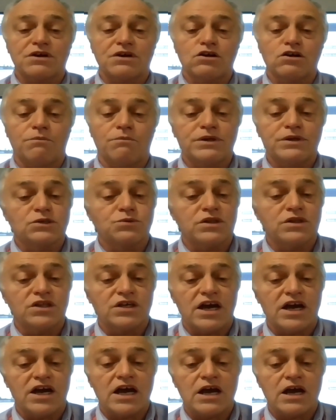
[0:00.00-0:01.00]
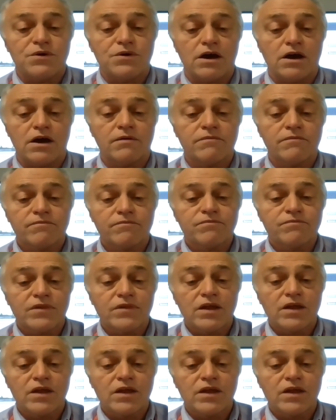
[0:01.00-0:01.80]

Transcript: manufacturing companies in the